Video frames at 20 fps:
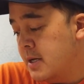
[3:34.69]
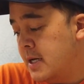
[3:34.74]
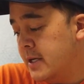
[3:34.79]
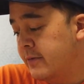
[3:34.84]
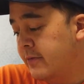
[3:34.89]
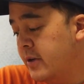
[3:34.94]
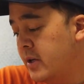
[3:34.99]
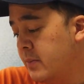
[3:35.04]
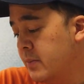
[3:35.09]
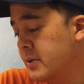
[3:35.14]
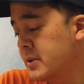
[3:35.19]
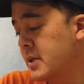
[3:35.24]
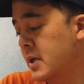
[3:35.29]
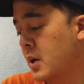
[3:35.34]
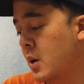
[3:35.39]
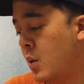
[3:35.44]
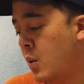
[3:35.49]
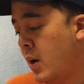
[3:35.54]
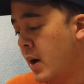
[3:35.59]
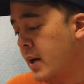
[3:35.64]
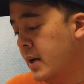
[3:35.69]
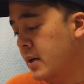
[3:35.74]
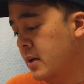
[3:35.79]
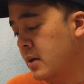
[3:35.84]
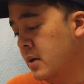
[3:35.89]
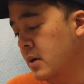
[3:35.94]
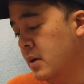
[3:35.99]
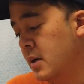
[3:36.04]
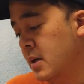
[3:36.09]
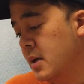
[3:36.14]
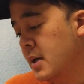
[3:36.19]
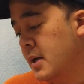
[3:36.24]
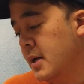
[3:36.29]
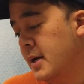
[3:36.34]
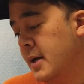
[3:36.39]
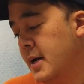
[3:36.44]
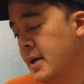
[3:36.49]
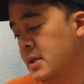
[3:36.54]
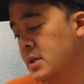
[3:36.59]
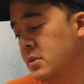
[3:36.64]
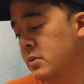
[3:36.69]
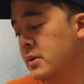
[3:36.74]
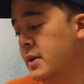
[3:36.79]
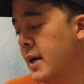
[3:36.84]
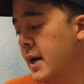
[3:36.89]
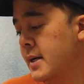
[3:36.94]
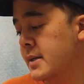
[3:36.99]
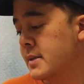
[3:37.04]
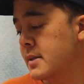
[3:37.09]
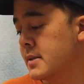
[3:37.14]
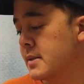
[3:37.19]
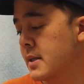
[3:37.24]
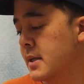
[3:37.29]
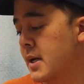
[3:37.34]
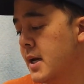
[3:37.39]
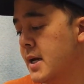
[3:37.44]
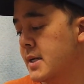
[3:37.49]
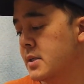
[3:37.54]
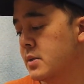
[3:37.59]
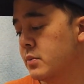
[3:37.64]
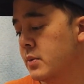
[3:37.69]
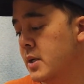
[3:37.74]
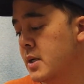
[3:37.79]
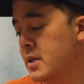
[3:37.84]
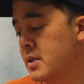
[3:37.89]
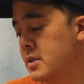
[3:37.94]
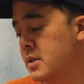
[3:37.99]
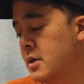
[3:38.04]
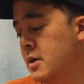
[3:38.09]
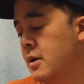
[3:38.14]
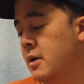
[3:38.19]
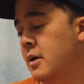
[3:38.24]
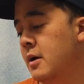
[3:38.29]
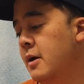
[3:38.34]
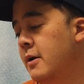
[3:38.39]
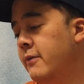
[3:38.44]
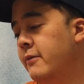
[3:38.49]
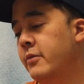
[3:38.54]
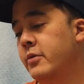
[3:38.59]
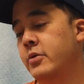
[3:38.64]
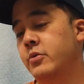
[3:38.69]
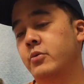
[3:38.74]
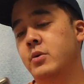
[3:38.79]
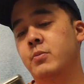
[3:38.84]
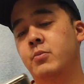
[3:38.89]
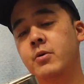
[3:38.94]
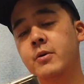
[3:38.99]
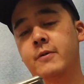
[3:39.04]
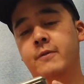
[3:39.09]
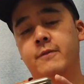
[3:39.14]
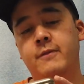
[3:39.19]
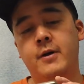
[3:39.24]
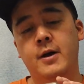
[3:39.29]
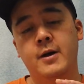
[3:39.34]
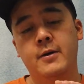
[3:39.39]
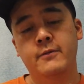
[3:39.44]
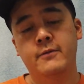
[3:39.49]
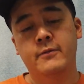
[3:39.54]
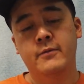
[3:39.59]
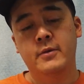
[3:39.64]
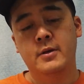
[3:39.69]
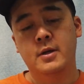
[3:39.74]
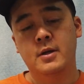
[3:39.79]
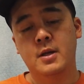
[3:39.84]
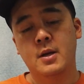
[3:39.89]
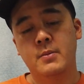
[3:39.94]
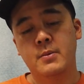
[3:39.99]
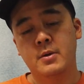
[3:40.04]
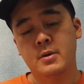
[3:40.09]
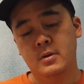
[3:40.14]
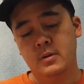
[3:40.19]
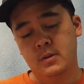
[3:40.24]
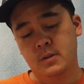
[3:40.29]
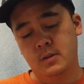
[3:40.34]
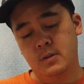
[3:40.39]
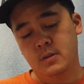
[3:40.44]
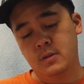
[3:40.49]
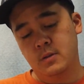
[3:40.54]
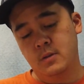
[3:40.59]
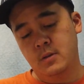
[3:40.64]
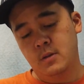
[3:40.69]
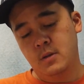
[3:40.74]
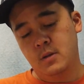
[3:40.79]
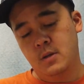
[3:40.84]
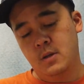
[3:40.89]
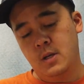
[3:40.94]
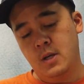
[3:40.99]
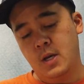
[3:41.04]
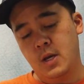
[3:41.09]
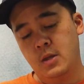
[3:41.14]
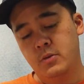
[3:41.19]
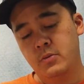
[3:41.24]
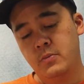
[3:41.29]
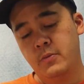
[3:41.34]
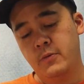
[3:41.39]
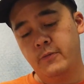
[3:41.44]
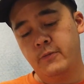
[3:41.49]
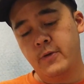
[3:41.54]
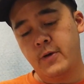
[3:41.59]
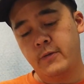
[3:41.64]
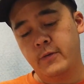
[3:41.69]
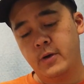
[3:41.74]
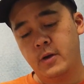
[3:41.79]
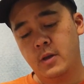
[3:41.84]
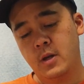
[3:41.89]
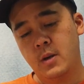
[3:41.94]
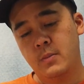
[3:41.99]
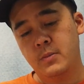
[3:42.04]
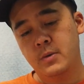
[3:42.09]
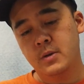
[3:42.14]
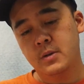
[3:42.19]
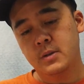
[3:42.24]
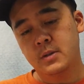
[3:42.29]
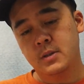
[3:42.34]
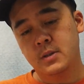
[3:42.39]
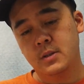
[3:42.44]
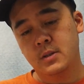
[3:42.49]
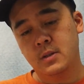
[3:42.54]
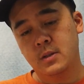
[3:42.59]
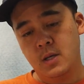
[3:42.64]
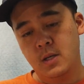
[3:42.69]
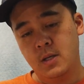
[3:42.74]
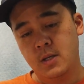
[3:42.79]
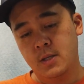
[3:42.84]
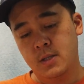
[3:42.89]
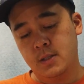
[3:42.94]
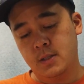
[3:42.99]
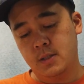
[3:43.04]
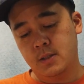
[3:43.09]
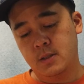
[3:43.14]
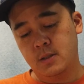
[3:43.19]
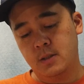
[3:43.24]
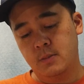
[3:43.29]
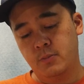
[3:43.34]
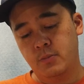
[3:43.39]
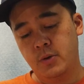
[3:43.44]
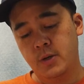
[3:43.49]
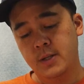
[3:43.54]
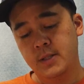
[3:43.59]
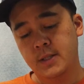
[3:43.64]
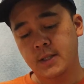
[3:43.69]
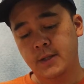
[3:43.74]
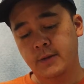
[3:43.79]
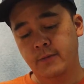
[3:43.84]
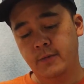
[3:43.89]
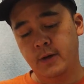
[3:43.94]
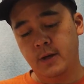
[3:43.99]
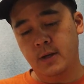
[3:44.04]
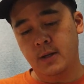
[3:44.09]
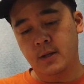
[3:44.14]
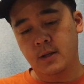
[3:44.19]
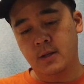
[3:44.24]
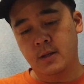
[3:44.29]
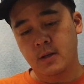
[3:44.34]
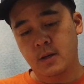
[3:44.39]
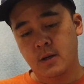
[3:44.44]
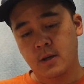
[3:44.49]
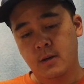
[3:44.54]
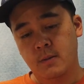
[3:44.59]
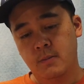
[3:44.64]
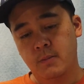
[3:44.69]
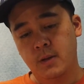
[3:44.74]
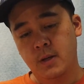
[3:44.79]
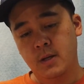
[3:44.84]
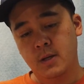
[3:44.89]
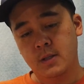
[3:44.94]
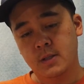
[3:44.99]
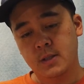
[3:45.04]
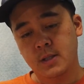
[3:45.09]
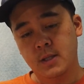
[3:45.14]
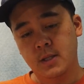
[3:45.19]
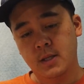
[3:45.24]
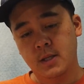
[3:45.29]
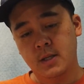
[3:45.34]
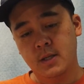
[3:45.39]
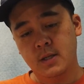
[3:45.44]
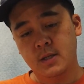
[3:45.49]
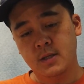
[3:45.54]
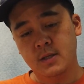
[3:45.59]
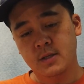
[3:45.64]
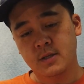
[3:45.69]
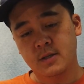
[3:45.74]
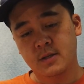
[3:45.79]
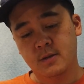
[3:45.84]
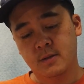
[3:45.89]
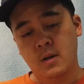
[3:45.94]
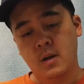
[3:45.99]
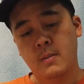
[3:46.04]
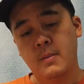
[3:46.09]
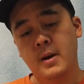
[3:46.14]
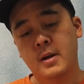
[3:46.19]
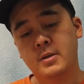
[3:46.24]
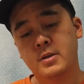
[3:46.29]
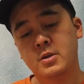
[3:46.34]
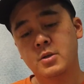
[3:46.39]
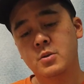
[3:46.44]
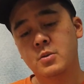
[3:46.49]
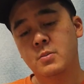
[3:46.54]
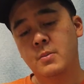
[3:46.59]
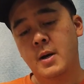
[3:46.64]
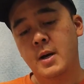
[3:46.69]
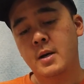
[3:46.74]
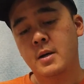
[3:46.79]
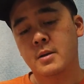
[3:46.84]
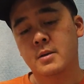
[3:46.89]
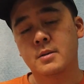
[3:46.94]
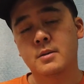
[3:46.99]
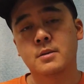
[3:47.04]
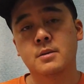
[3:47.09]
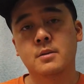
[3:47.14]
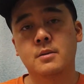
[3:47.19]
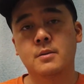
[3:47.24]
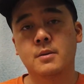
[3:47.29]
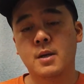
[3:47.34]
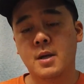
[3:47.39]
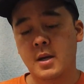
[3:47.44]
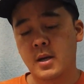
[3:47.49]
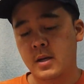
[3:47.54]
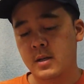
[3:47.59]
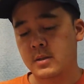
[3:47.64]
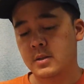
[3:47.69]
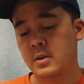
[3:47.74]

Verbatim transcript: It's 50% quieter, it has 3 axes, and it has a range of 3.5 kilometers. And 3.5 kilometers is pretty significant because it is about 2 miles, okay?